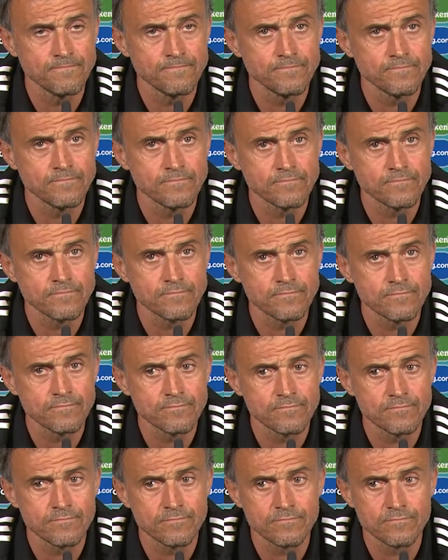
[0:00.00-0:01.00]
We love
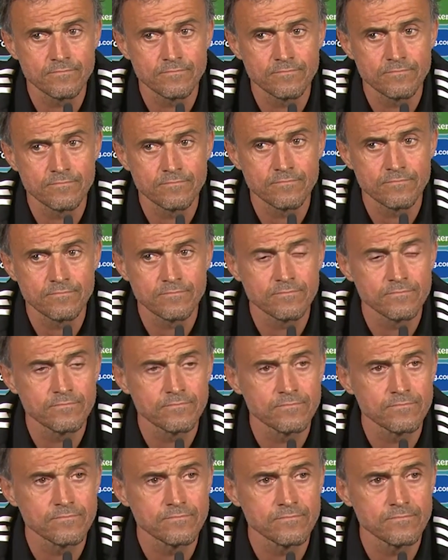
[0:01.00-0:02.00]
for it to be different, but
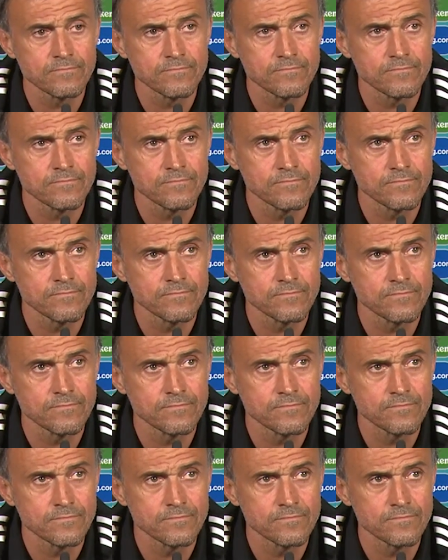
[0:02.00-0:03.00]
there's not much else we can
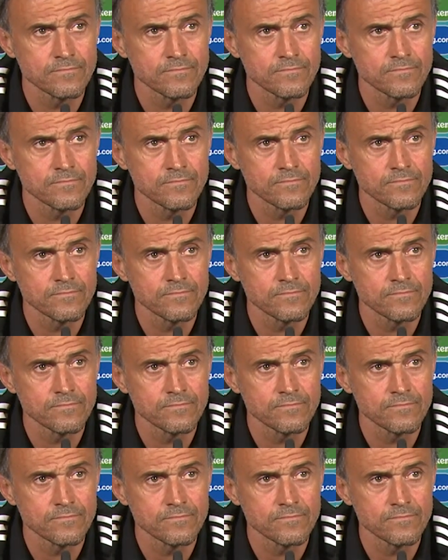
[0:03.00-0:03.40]
say about that.